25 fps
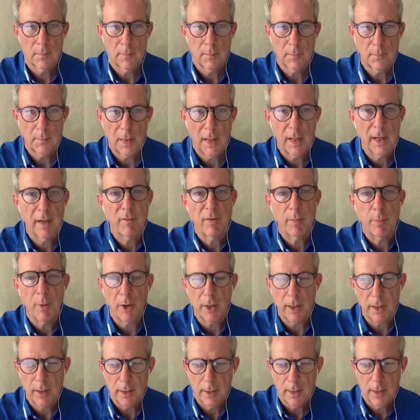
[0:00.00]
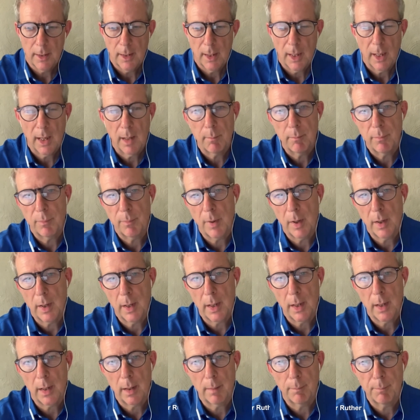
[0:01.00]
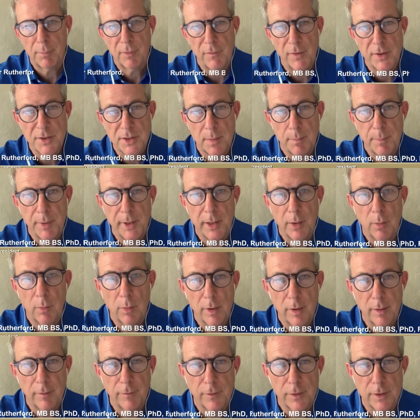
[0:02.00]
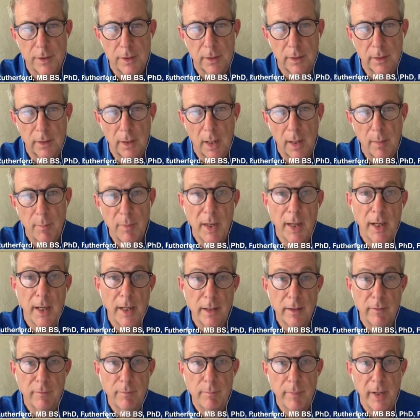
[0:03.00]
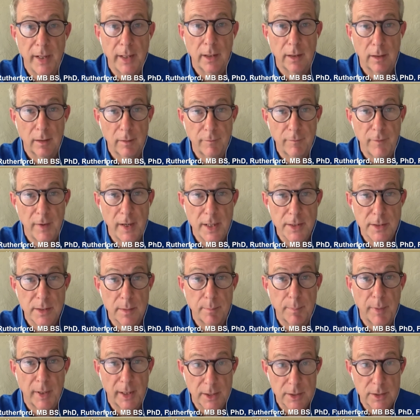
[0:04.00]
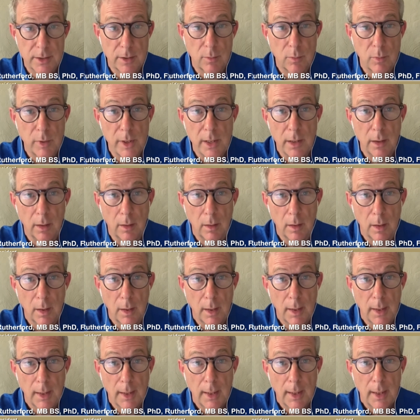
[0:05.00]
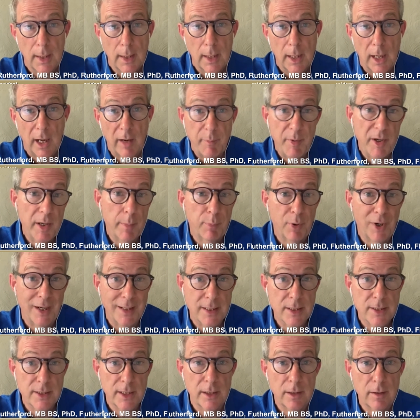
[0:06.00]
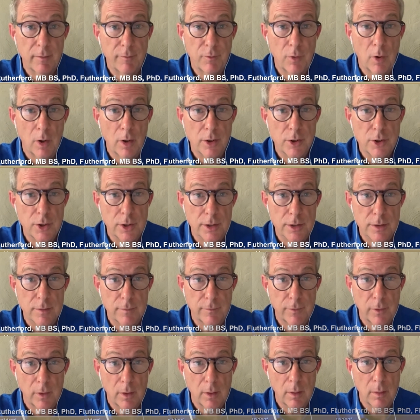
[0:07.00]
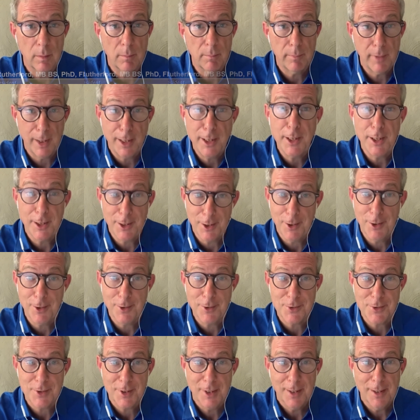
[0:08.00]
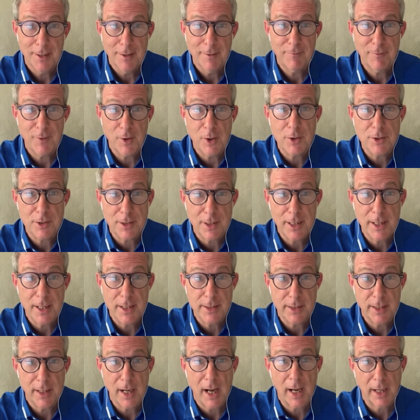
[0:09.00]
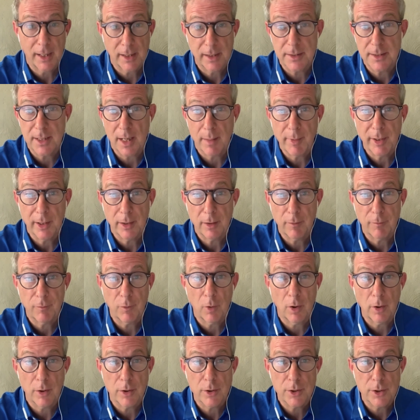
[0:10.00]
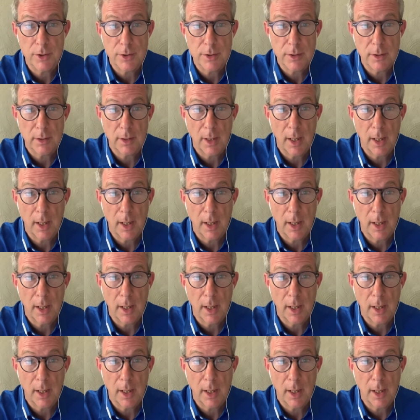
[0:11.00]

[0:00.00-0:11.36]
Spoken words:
Hi everybody, I'm Professor Peter Rutherford. I'm the Head of Medical Affairs at Baxter Renal. I've been a practicing nephrologist for many years, firstly as an academic nephrologist